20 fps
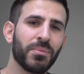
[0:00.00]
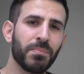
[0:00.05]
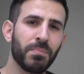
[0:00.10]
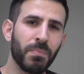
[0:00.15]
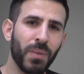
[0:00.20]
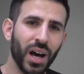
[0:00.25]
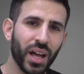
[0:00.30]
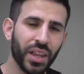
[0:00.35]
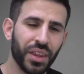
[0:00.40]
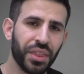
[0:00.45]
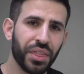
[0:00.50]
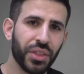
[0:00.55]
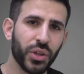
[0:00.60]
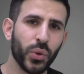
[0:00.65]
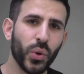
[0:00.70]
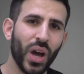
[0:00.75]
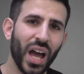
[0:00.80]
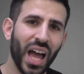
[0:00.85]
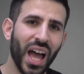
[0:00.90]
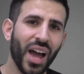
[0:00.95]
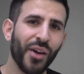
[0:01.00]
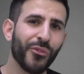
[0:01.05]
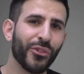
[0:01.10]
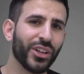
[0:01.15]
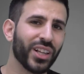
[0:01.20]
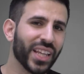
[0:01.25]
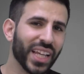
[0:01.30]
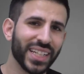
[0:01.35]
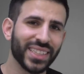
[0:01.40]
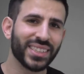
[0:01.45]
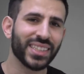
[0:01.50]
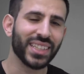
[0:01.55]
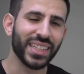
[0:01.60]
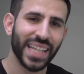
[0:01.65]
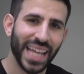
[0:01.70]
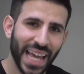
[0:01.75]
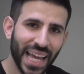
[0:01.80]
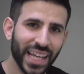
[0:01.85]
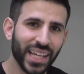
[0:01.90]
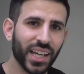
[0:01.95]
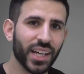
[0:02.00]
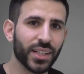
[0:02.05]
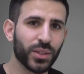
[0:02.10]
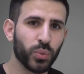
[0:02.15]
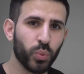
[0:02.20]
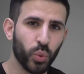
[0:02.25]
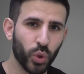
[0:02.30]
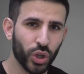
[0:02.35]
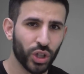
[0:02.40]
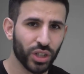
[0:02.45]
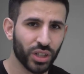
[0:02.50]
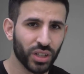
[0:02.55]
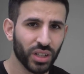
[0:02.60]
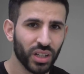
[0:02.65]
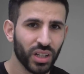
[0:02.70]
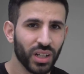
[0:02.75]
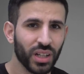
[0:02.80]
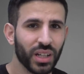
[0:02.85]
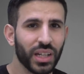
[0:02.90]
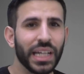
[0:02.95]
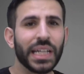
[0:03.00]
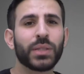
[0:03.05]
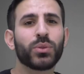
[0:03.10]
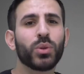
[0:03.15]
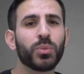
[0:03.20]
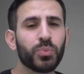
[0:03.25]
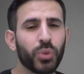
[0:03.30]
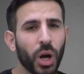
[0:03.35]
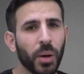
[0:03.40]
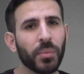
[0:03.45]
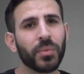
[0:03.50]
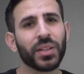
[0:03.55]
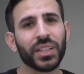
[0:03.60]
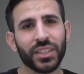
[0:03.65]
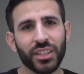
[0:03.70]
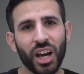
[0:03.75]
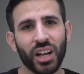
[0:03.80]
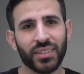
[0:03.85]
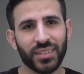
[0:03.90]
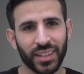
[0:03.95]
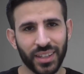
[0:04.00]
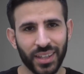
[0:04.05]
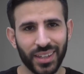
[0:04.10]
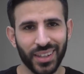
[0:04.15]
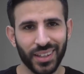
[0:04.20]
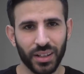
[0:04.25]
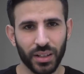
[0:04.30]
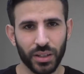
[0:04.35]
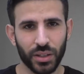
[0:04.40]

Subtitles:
month you have a lazy day at work, it will probably not kill